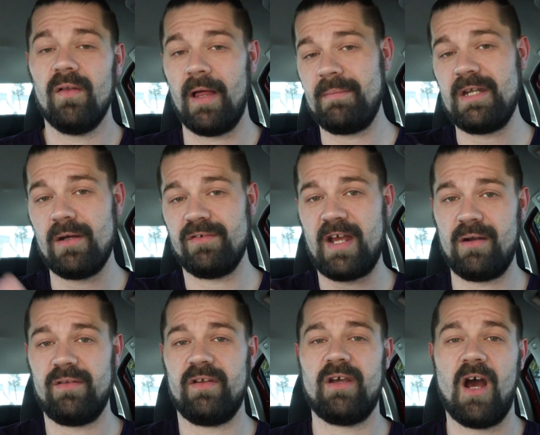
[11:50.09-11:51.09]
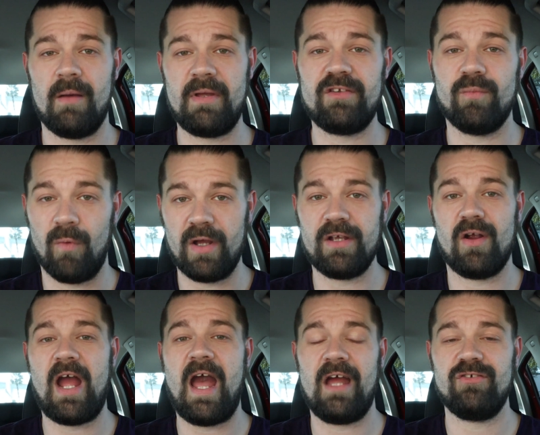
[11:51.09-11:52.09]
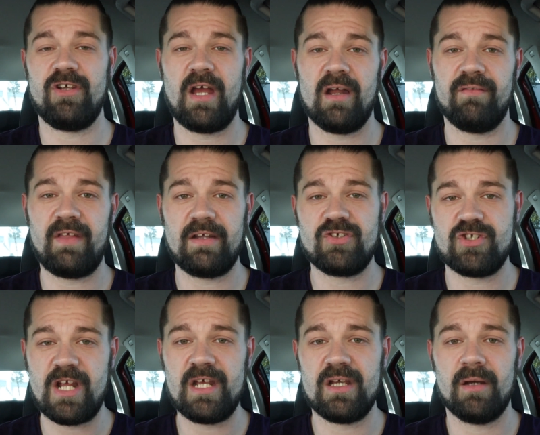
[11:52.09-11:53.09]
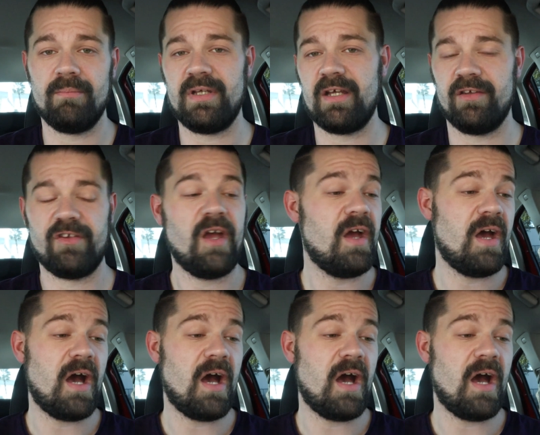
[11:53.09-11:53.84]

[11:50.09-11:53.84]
let me know down in the comments what you're hatching out of that shakeup, because